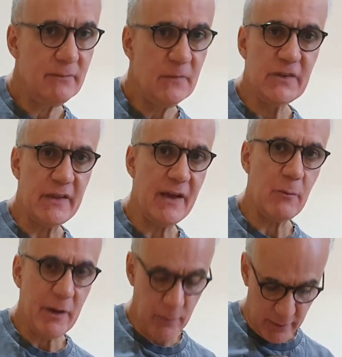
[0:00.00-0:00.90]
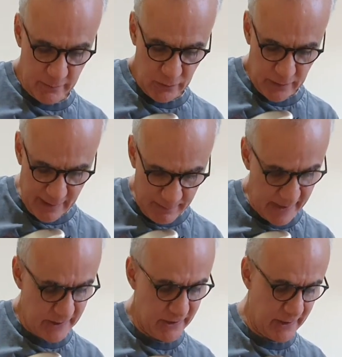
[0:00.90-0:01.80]
So that way when I'm doing
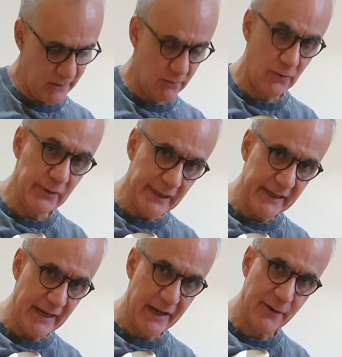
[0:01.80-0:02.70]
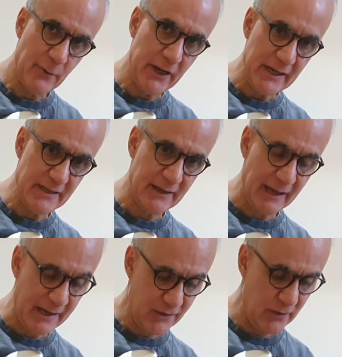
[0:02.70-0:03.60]
arpeggios or doing legato, when I get to the
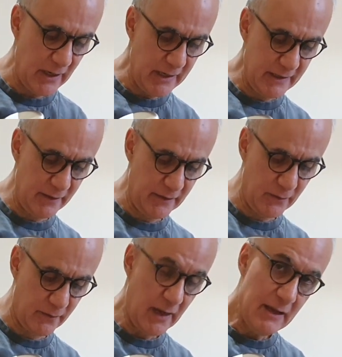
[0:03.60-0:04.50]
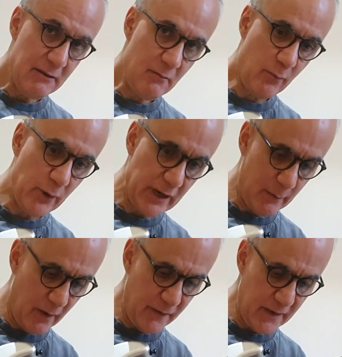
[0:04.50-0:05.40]
last string, instead of sort of bringing
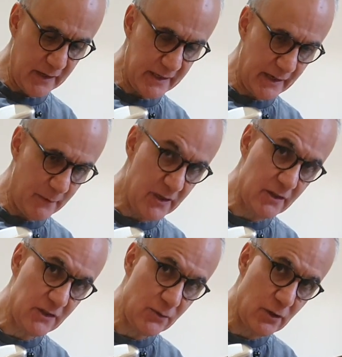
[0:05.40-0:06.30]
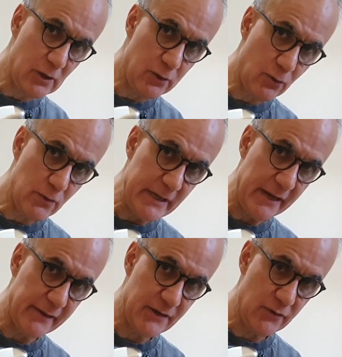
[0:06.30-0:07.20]
my fingers down, which could sort of claw
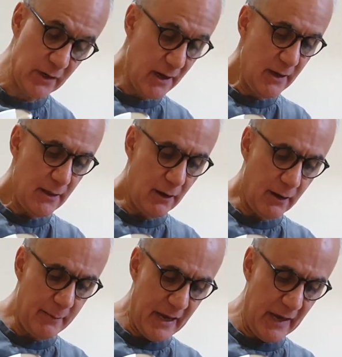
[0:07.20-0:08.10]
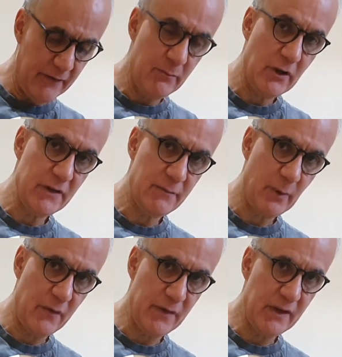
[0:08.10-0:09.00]
down the string, I'm having
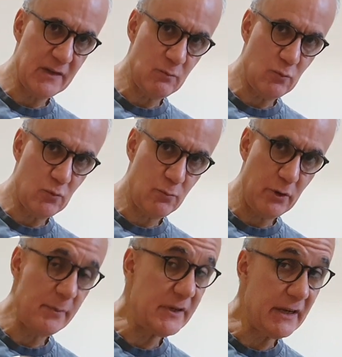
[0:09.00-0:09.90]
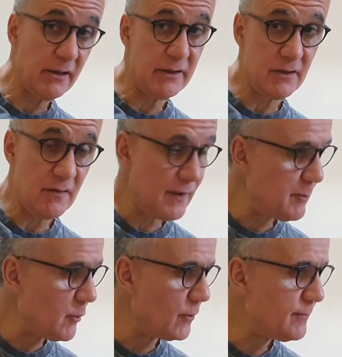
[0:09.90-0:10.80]
my fingers more perpendicular to the
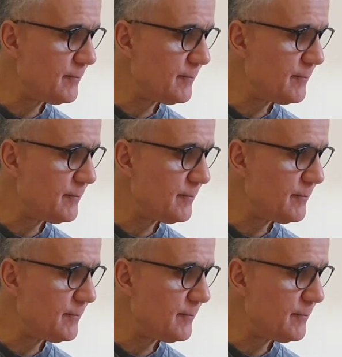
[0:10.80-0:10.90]
fretboard.